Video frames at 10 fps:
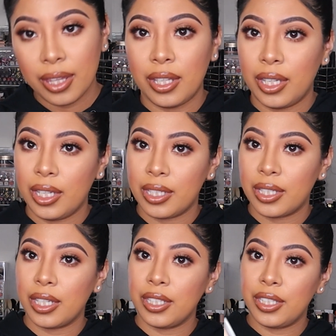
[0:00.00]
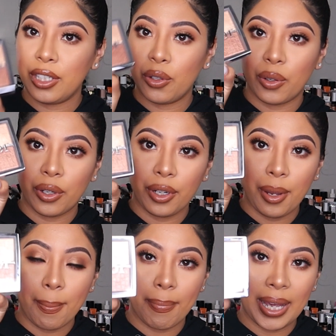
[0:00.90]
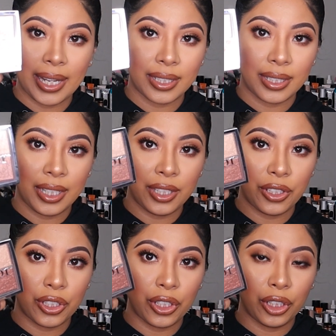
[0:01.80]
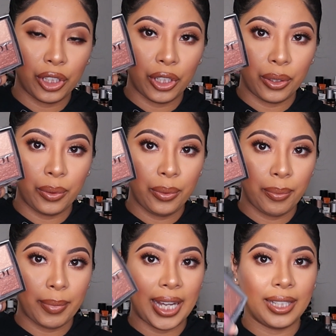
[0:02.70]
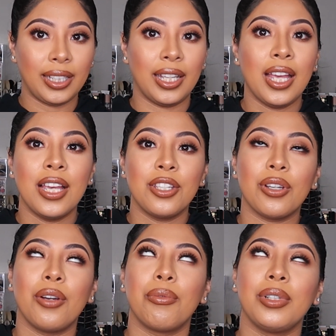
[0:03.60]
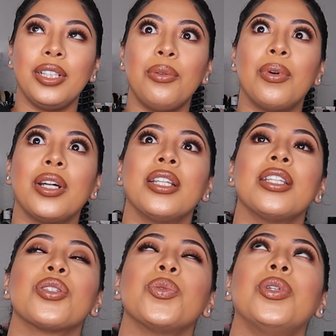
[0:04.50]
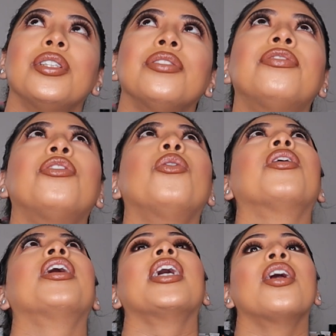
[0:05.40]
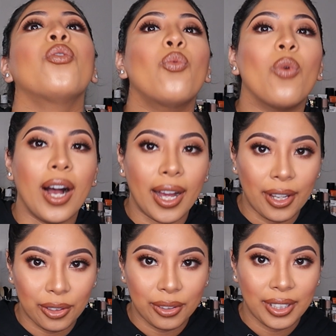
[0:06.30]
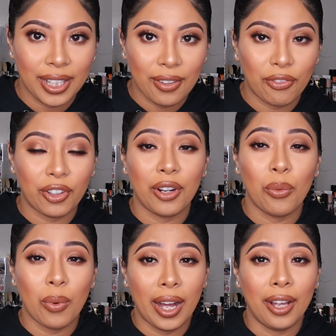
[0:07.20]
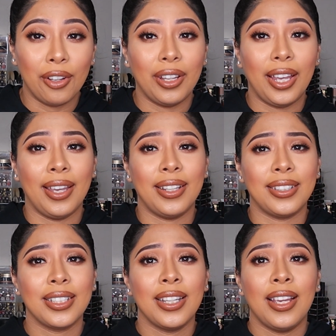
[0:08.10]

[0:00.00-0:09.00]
this Dior Backstage Glow palette. So I really wanted this one for a while, and